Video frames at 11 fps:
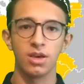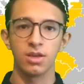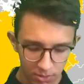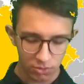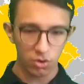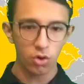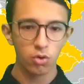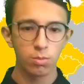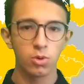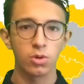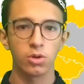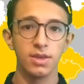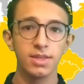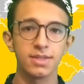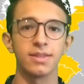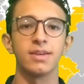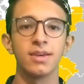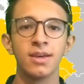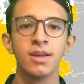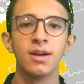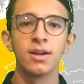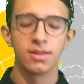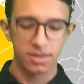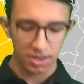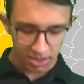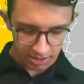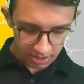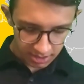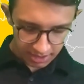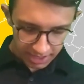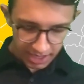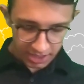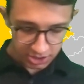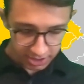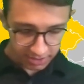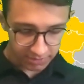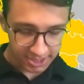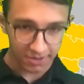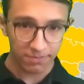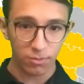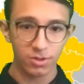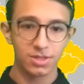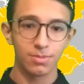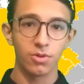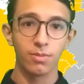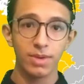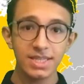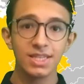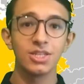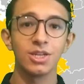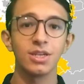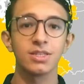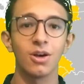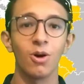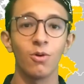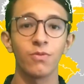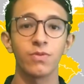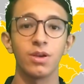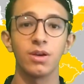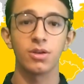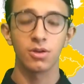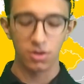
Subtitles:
and Rome or Italy, they actually received multiple messages of the